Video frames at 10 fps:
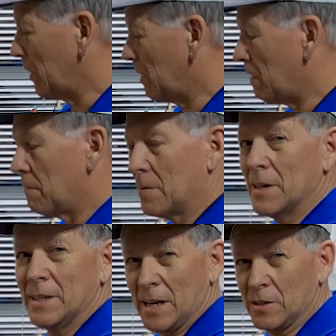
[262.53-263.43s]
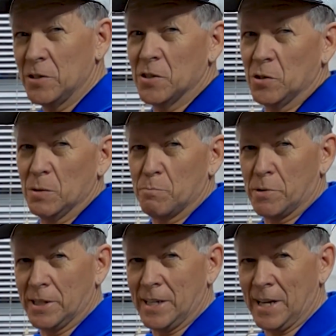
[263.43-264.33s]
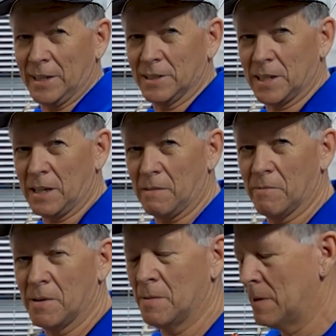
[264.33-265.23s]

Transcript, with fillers: went off. Now you know you're pretty dang safe.